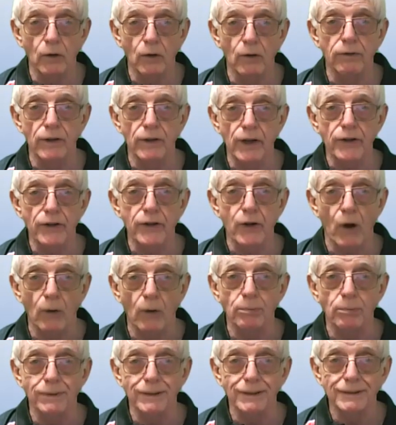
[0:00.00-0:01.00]
over the
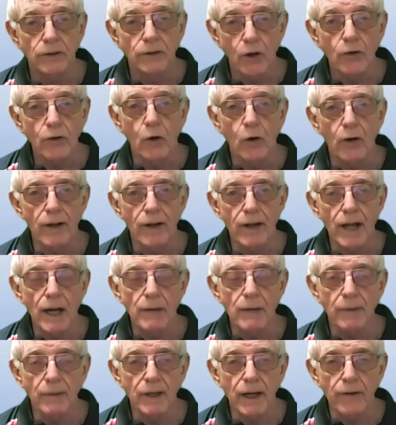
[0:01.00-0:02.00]
top. Not only
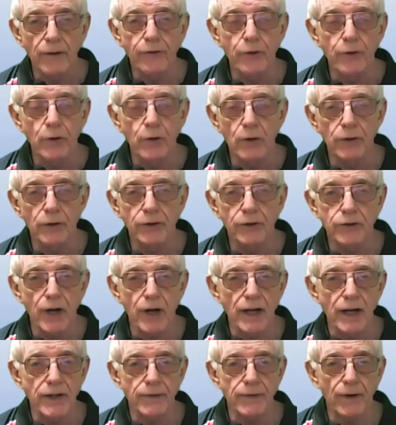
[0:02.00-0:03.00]
that, but if you're
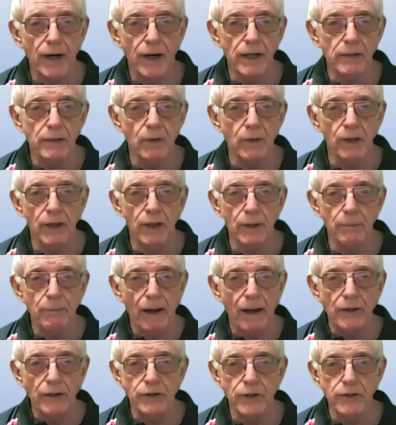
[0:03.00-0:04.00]
transferring money,
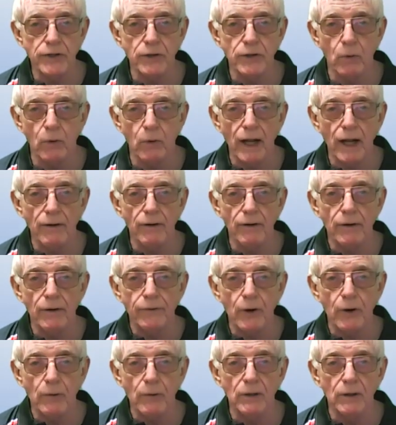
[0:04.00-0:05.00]
pensions or whatever
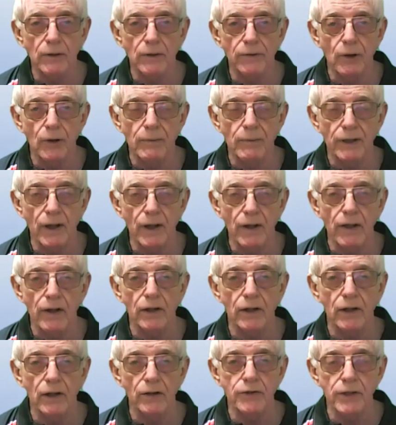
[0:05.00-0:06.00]
from another
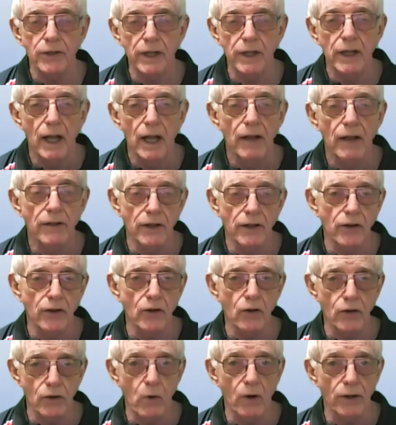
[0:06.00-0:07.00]
country, then you're
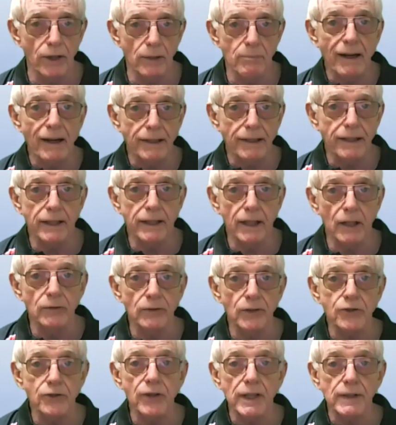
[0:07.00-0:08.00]
going to want a bank account
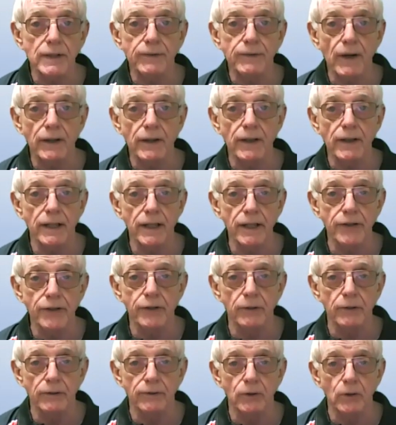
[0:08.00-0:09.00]
to transfer it
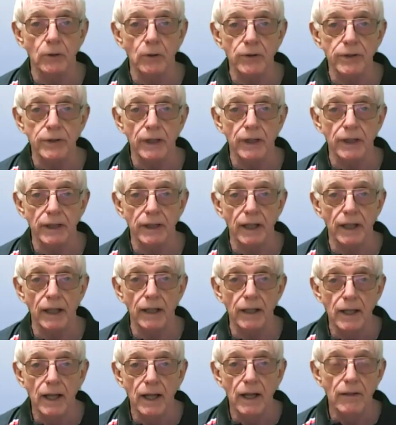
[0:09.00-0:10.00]
into, of course. And
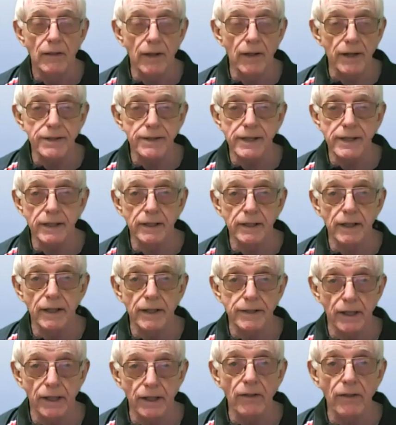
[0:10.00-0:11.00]
that's
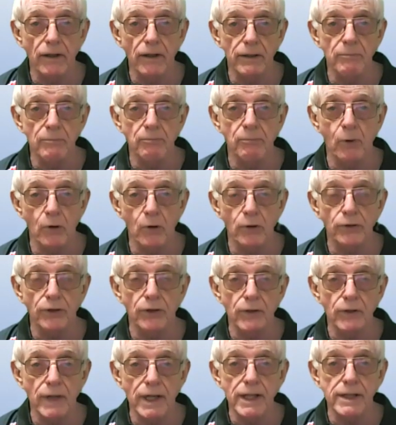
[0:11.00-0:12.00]
another
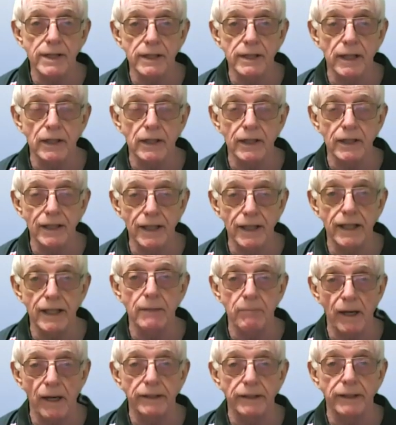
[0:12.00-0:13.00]
important reason that you need a
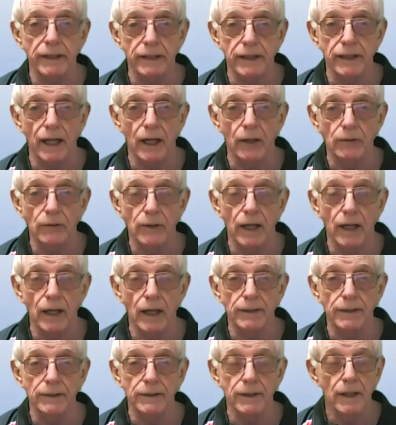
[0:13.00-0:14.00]
bank account,
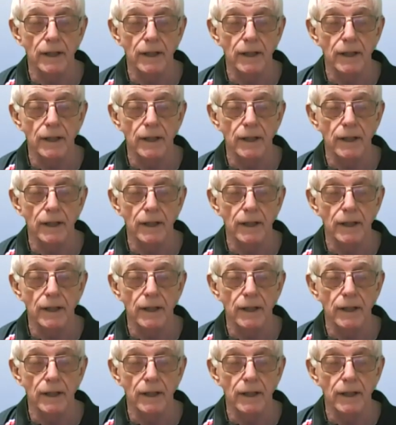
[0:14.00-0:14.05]
and